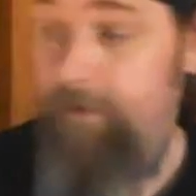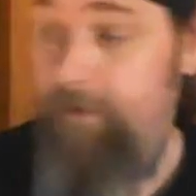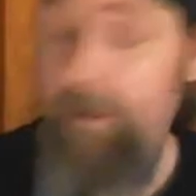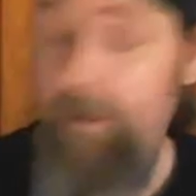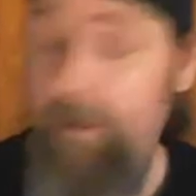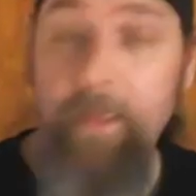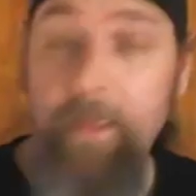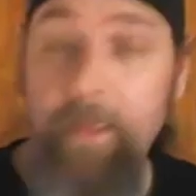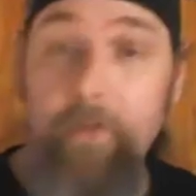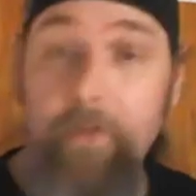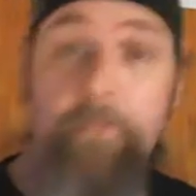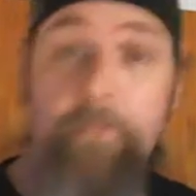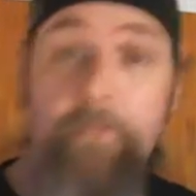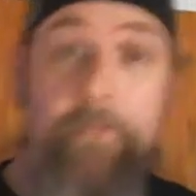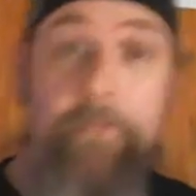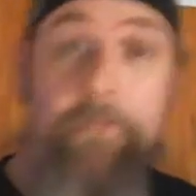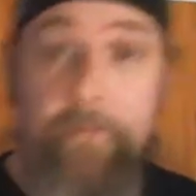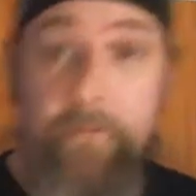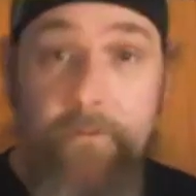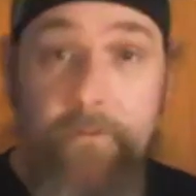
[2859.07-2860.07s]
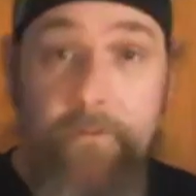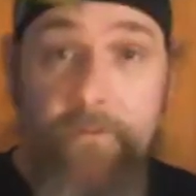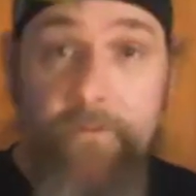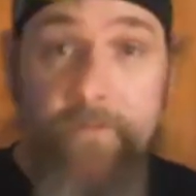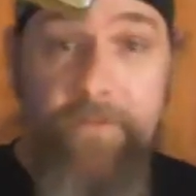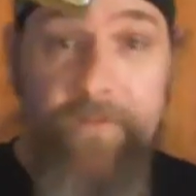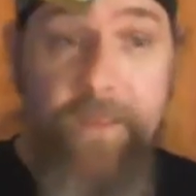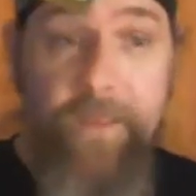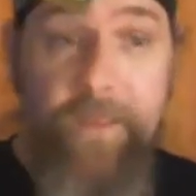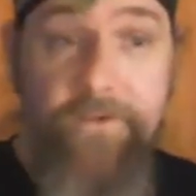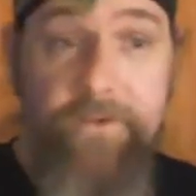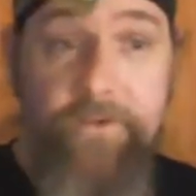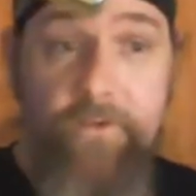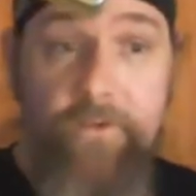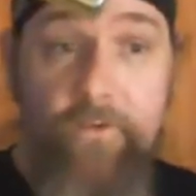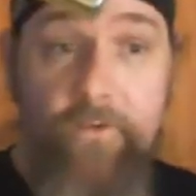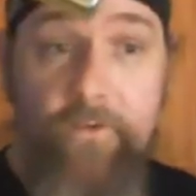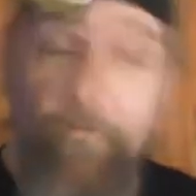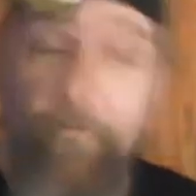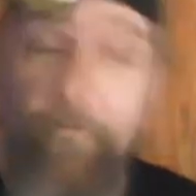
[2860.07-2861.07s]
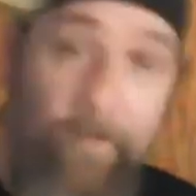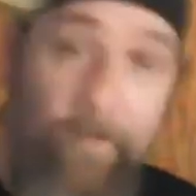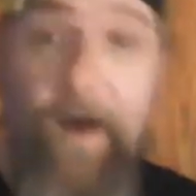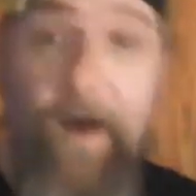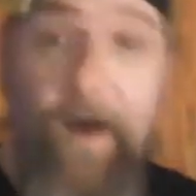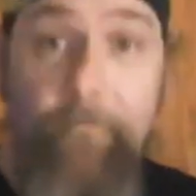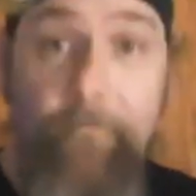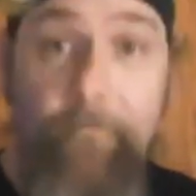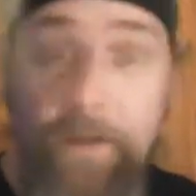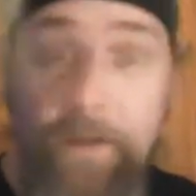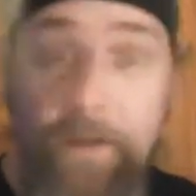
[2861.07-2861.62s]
Hello. Thank you, Mom.